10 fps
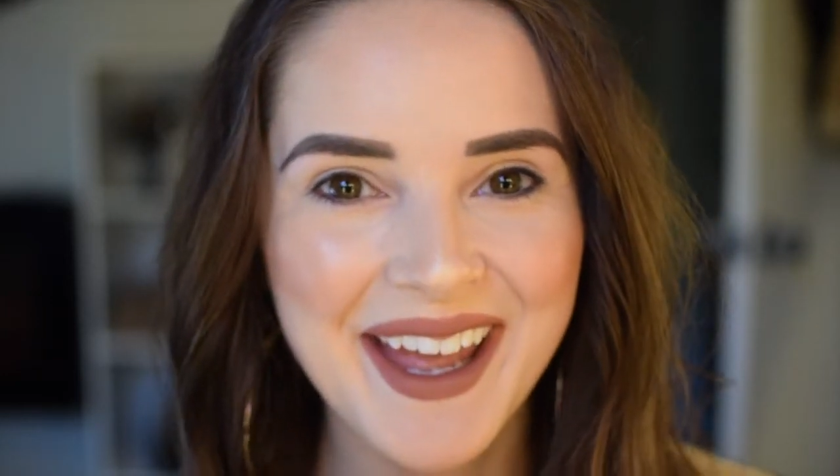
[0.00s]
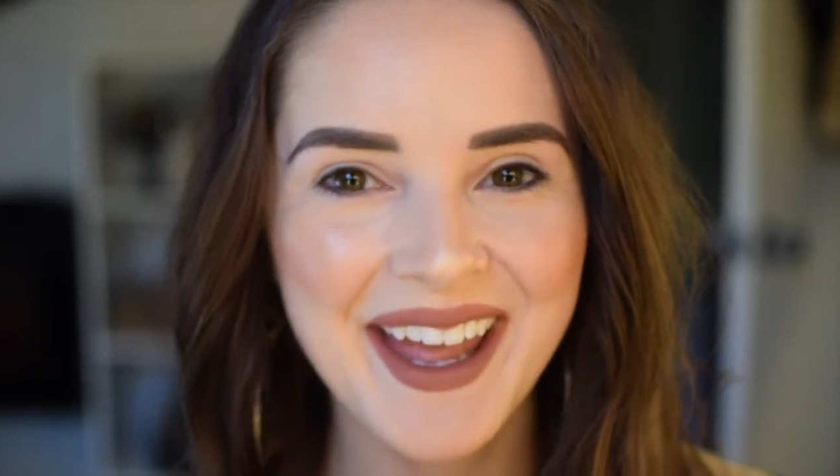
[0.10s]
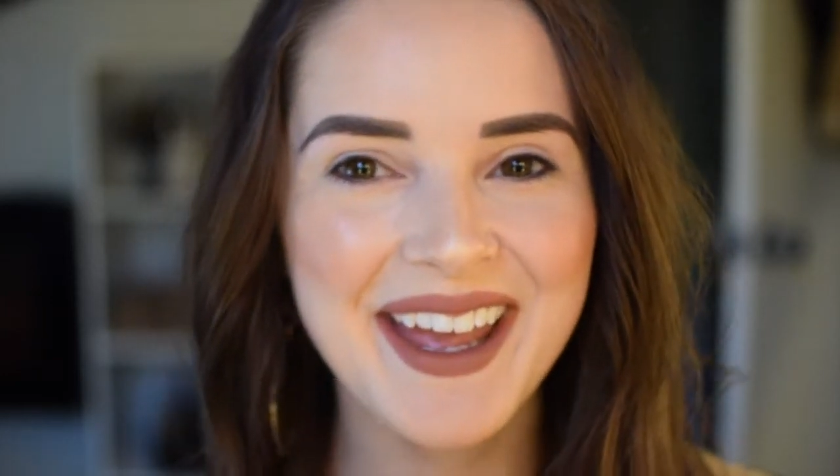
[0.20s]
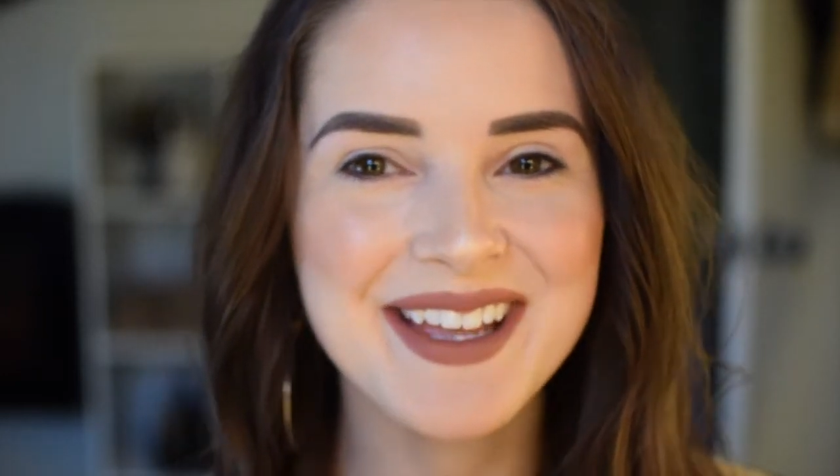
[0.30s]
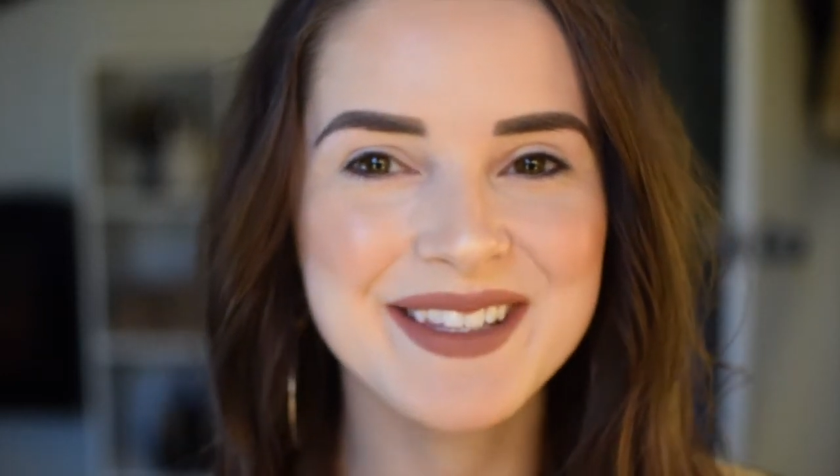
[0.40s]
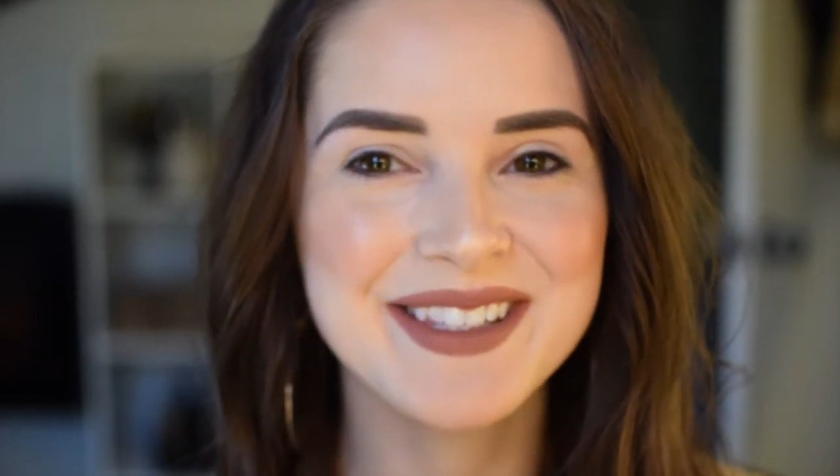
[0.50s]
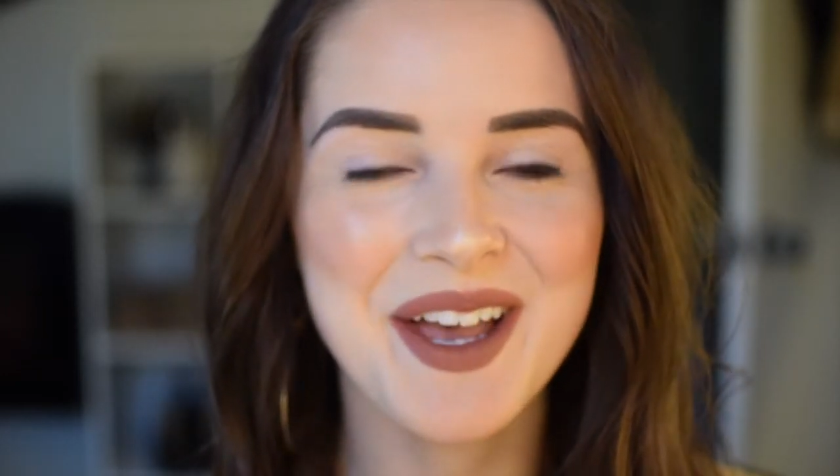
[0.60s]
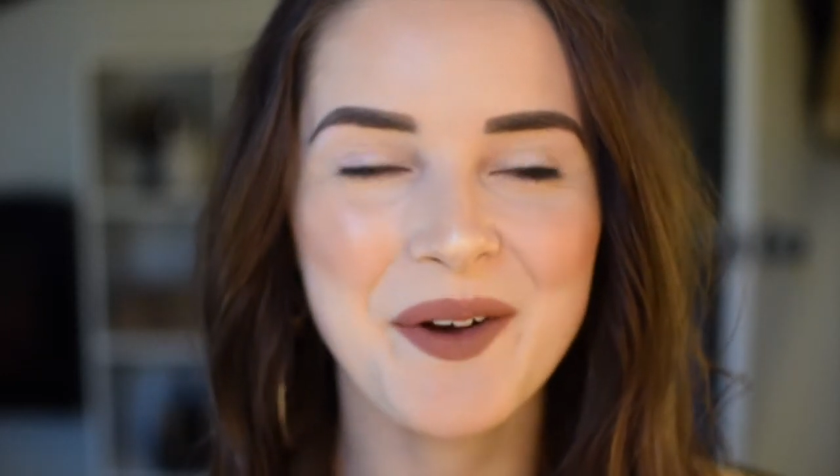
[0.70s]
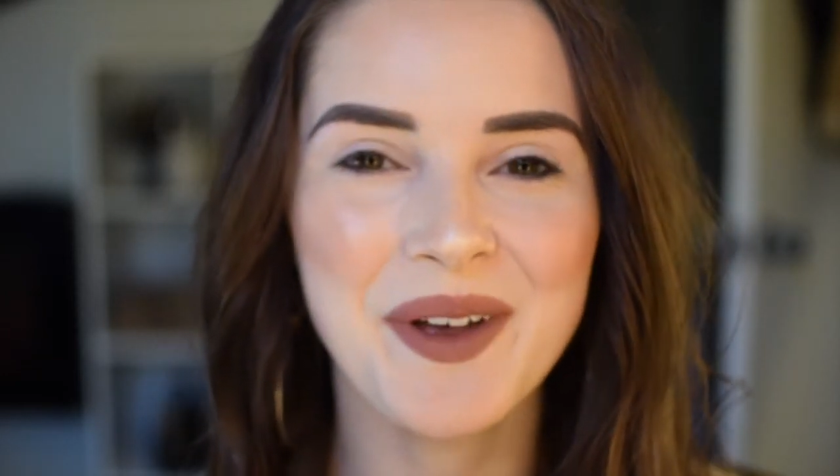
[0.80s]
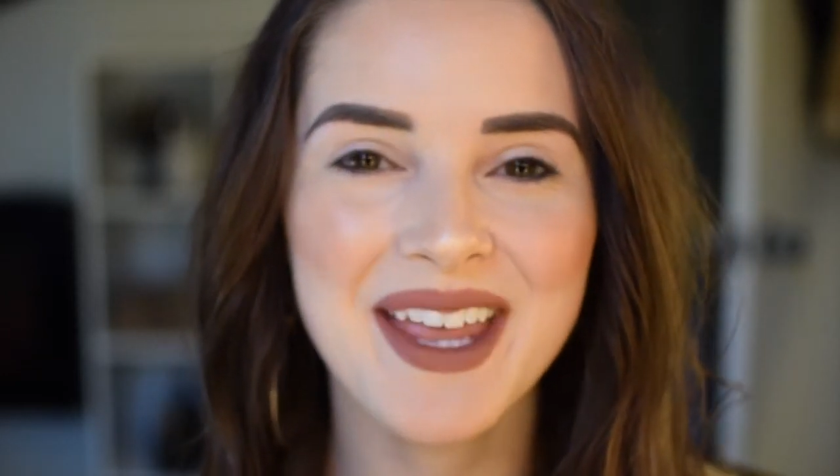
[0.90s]
And so
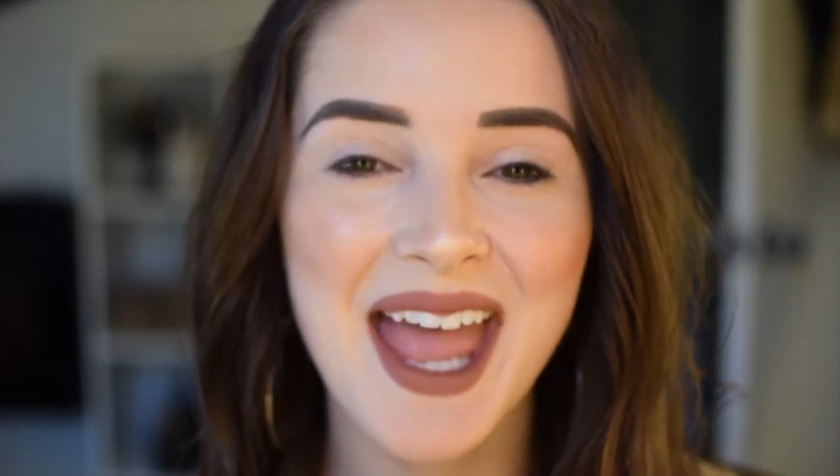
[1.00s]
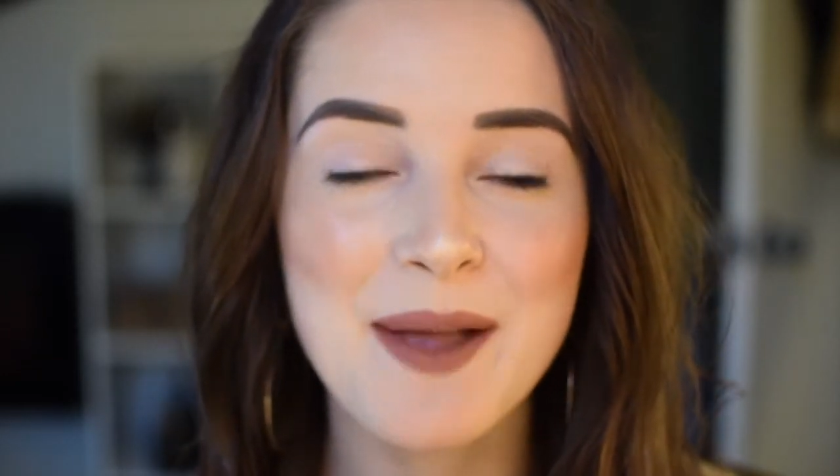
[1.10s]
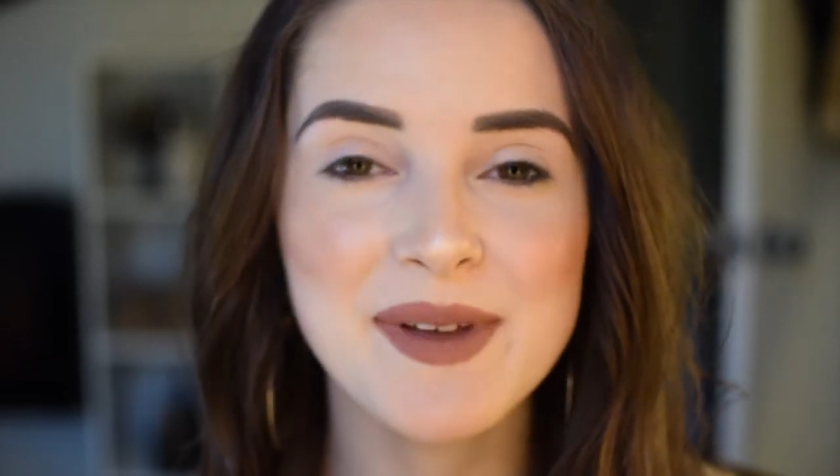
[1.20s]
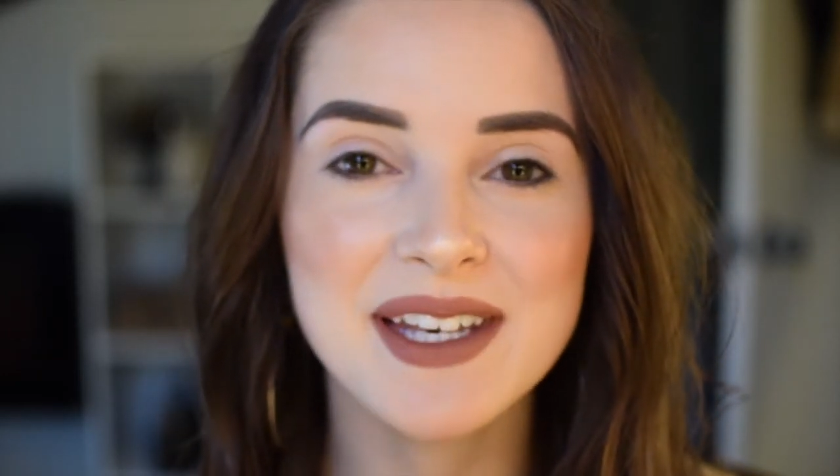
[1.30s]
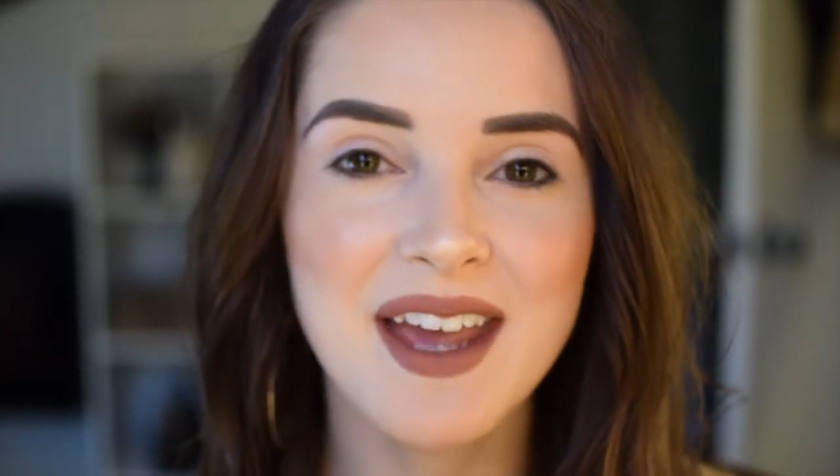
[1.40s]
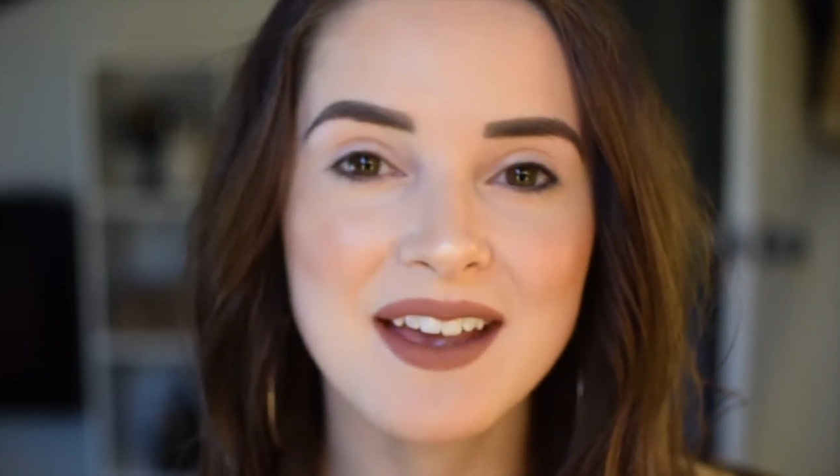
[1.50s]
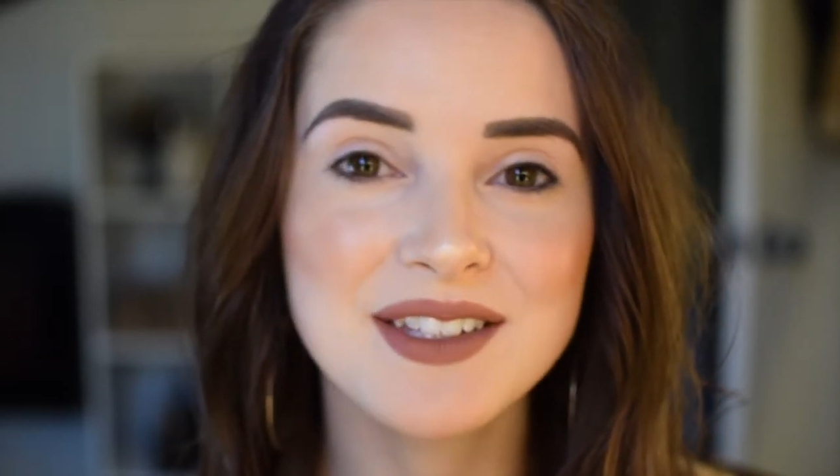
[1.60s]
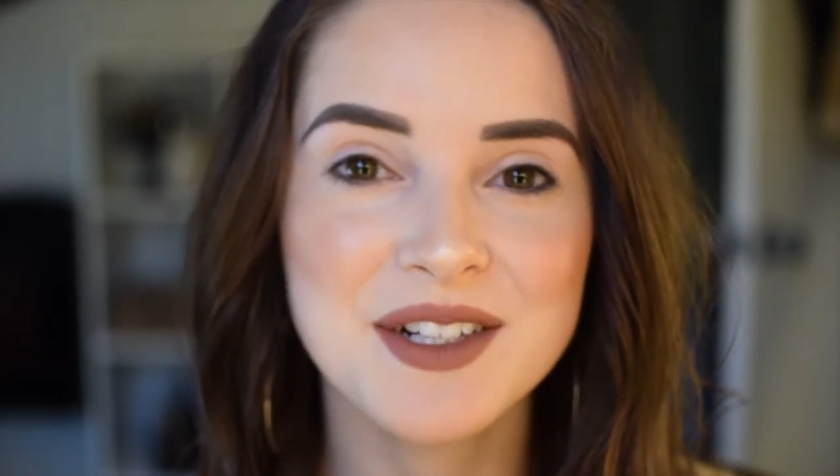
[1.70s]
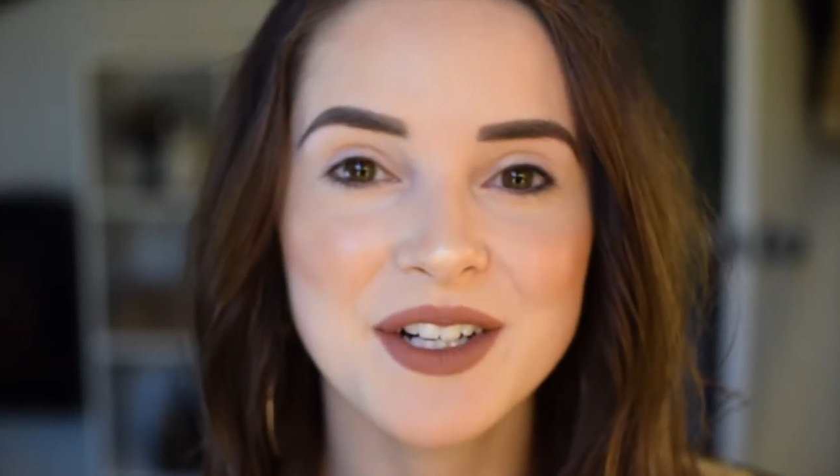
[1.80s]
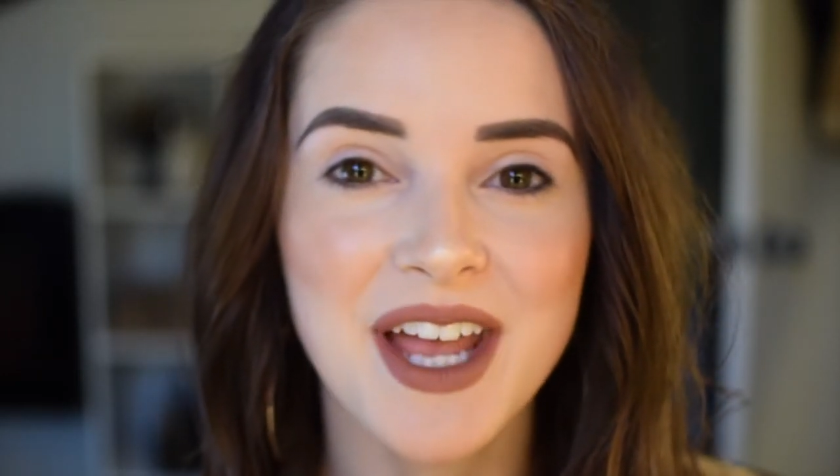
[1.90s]
it came in
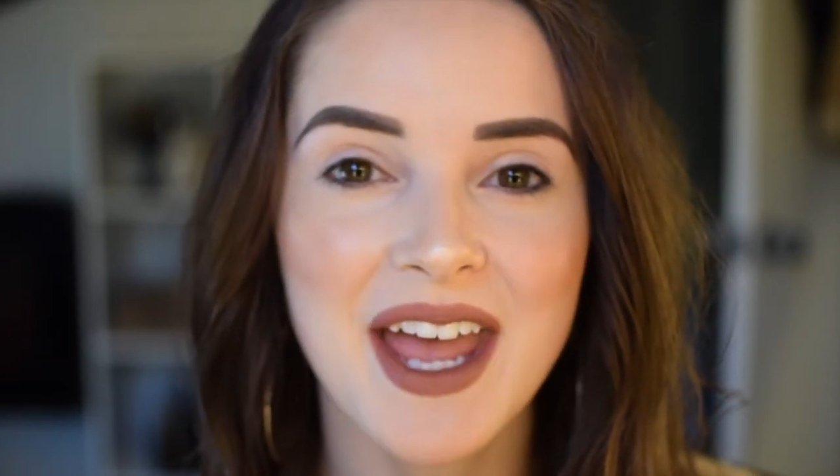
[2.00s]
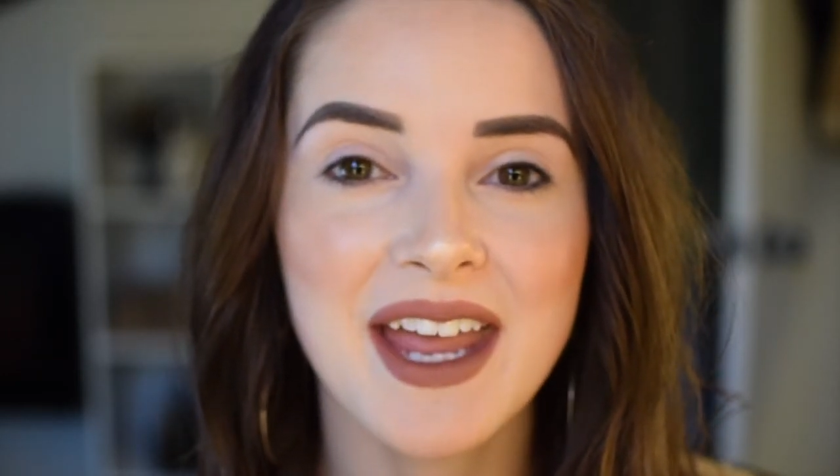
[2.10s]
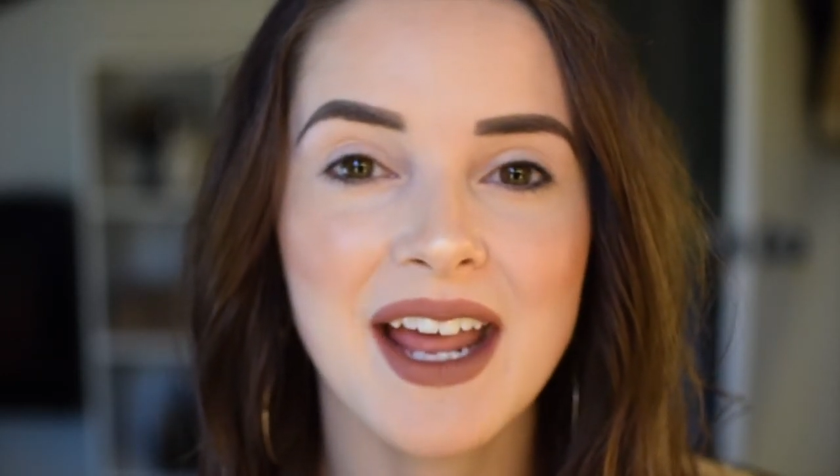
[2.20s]
yesterday,